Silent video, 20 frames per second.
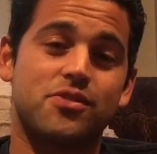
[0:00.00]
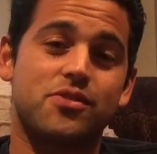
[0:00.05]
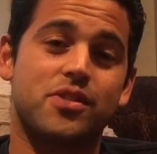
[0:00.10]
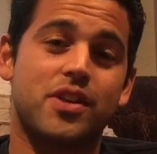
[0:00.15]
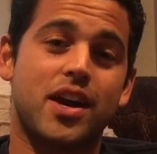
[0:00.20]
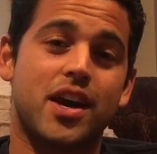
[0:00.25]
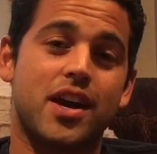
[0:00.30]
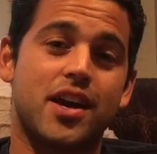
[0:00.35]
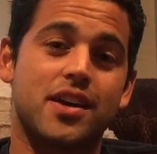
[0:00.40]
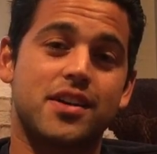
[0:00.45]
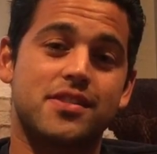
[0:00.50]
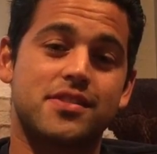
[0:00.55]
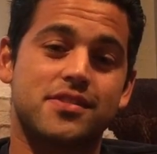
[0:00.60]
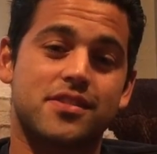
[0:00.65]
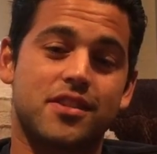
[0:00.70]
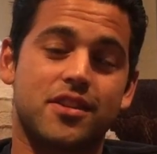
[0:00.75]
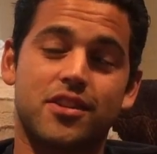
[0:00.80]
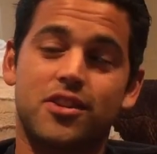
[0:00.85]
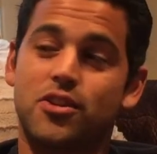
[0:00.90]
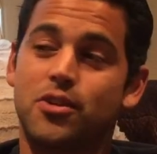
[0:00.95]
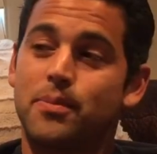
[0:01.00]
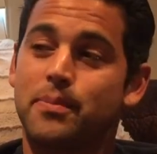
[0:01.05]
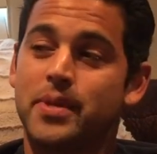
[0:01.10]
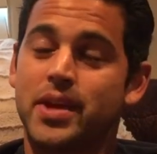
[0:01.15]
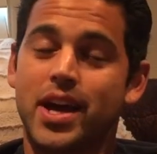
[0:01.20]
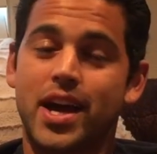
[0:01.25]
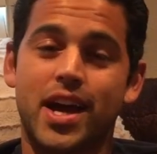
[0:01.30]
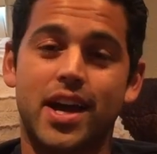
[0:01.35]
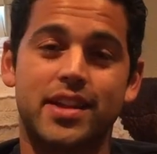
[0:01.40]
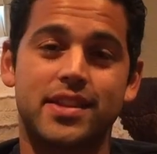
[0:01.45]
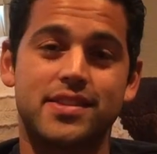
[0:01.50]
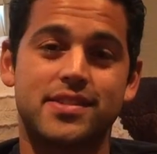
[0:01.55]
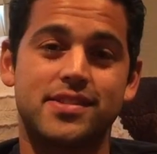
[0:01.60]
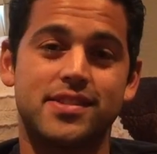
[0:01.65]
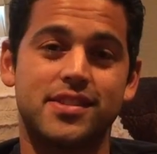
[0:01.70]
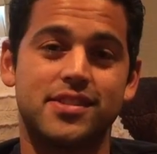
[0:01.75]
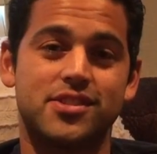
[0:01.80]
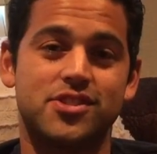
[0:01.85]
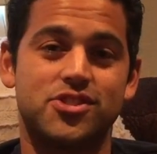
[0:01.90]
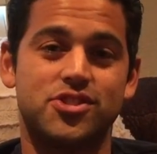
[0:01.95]
you guys on a little
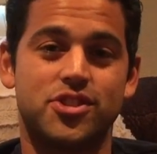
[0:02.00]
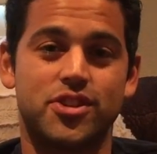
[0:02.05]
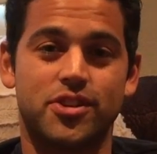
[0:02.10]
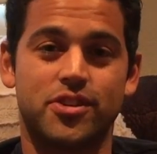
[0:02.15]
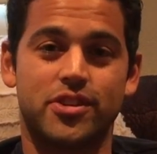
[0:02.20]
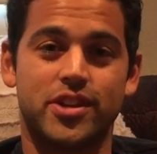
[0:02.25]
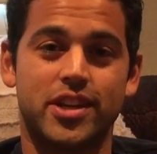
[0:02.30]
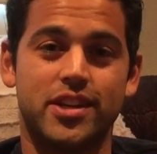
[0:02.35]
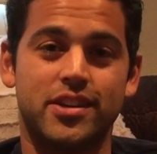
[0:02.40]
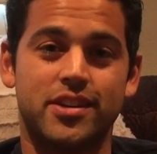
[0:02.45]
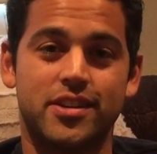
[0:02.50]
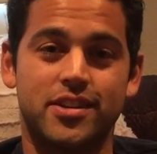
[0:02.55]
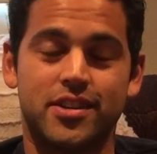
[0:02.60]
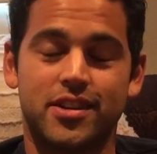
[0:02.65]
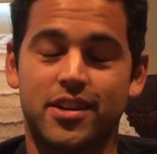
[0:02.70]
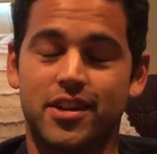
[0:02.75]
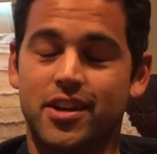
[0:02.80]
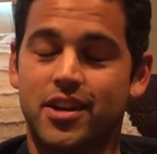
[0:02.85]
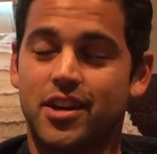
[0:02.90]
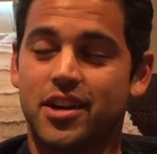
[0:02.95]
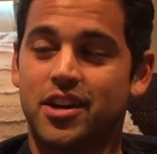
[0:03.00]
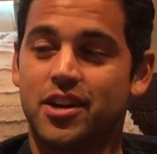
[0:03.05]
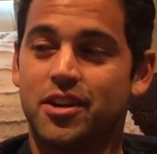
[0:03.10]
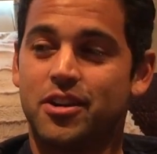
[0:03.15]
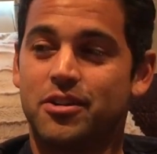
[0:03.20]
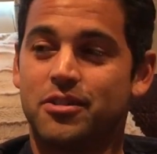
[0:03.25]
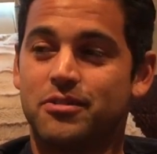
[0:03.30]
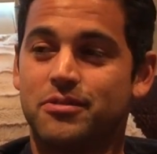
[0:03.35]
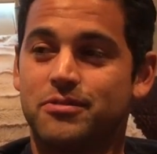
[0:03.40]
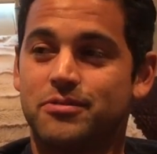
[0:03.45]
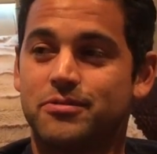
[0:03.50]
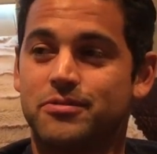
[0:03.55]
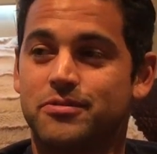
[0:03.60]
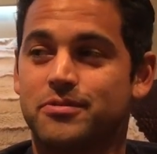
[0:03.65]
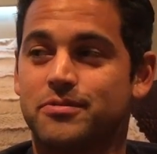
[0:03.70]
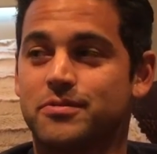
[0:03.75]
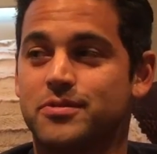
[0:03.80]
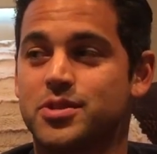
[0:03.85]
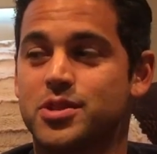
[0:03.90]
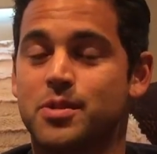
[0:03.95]
behind-the-scenes journey of
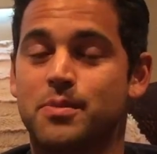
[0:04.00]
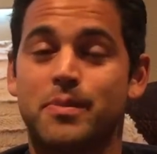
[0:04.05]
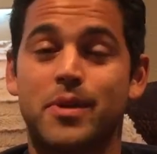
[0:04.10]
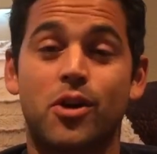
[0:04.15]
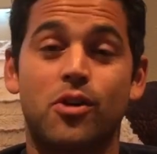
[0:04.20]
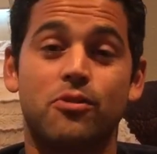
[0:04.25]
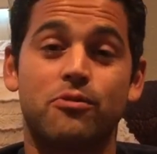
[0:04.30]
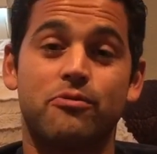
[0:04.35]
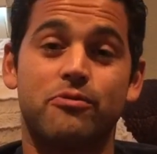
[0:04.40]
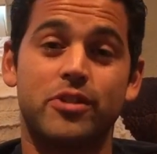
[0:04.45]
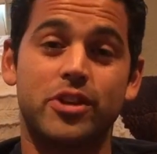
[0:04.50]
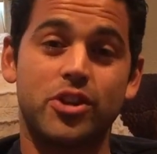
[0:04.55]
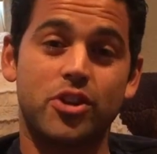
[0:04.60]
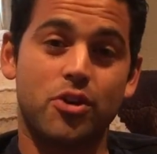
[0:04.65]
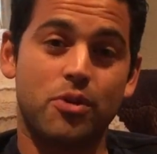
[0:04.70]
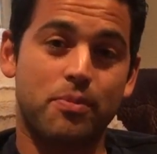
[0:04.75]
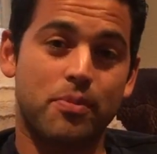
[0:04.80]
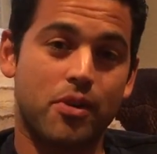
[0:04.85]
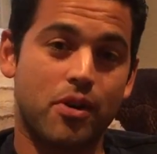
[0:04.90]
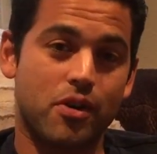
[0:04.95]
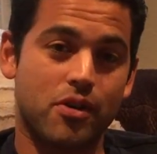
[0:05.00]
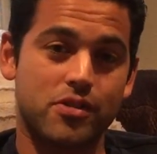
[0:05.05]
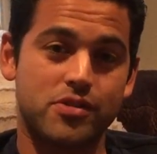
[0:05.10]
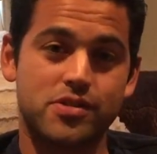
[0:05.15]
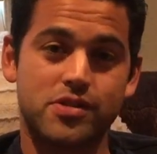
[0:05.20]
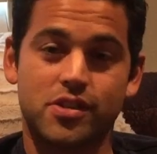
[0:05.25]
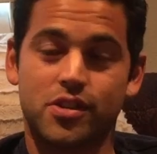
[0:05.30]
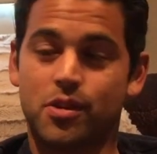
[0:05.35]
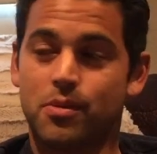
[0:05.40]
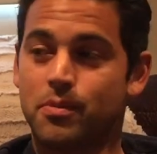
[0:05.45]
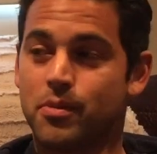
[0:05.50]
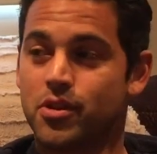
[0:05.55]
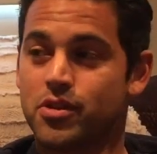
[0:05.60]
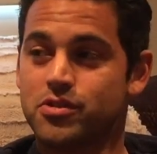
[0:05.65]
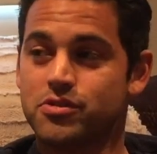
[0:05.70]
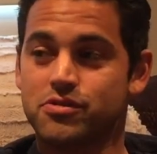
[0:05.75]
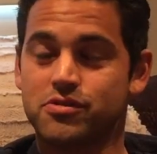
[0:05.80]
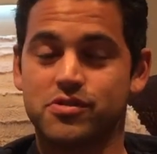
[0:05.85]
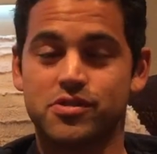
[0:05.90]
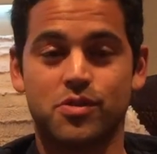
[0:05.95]
some of my old video parts and
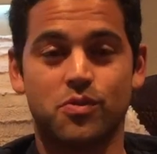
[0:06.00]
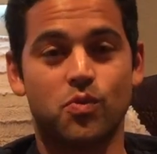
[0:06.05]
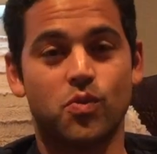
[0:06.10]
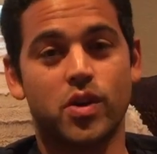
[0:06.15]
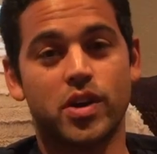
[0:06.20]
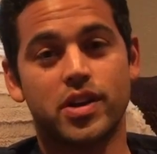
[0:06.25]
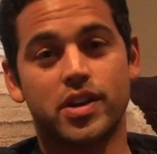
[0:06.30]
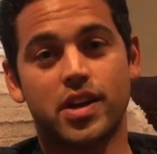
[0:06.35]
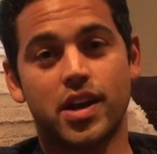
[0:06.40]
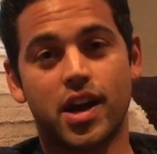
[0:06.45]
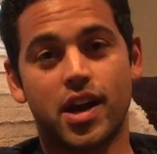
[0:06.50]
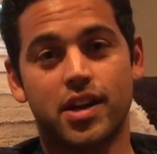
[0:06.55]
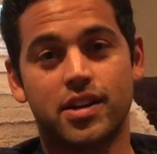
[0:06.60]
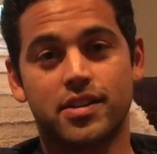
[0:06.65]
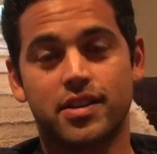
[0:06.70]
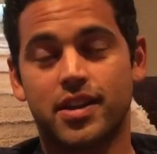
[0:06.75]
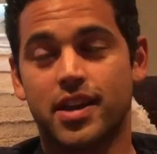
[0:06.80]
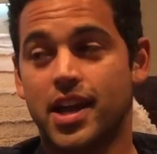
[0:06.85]
commercials and whatnot,